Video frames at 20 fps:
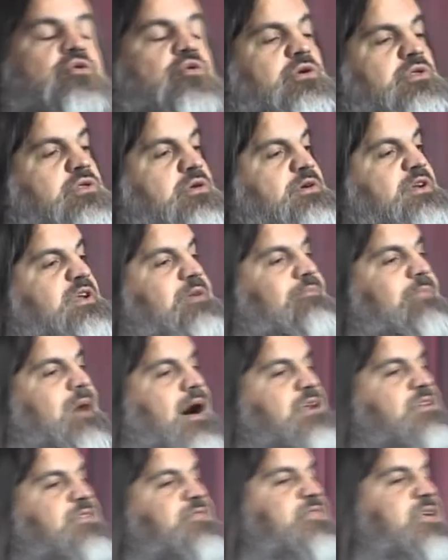or learning
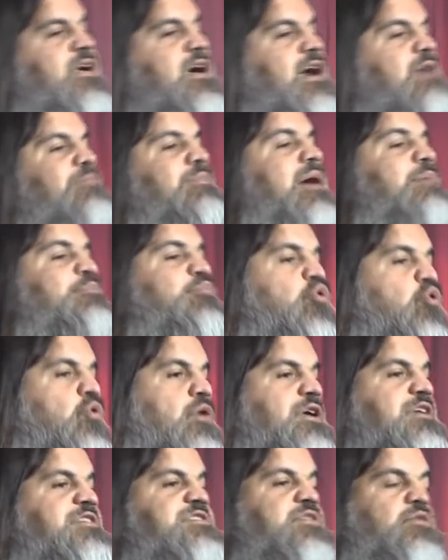modified by
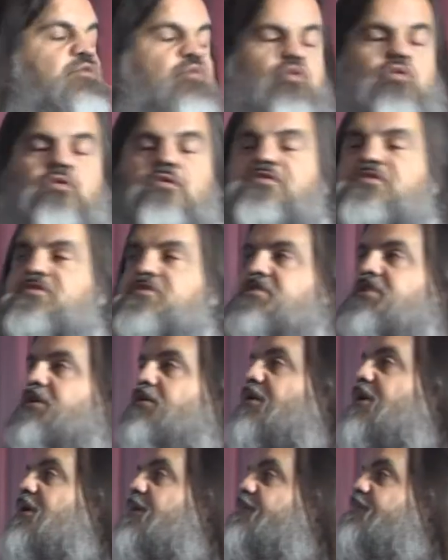points and roles and
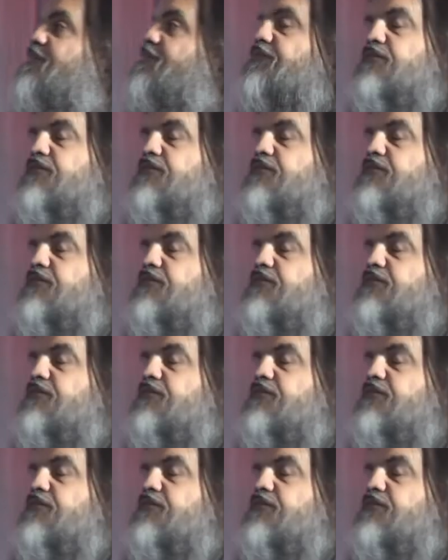so on.